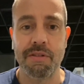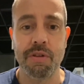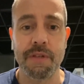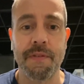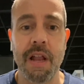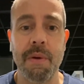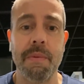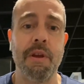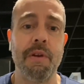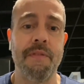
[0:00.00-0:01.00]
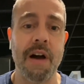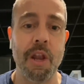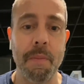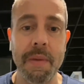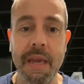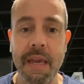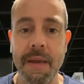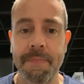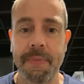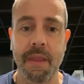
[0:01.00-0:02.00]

So just follow them, and you can follow me.